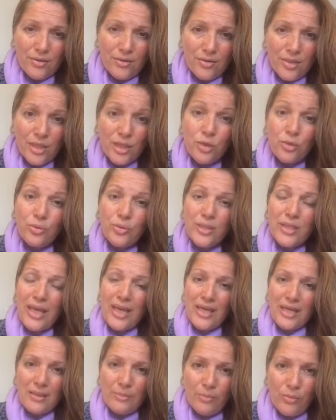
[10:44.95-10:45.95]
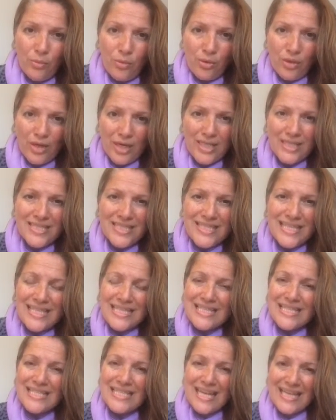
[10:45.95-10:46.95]
and create more and stay
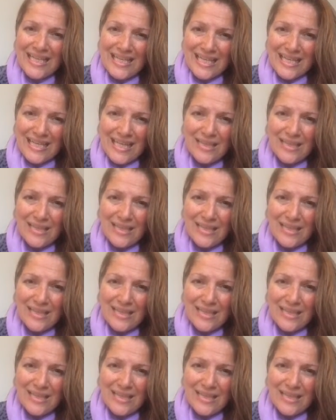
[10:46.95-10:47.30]
steady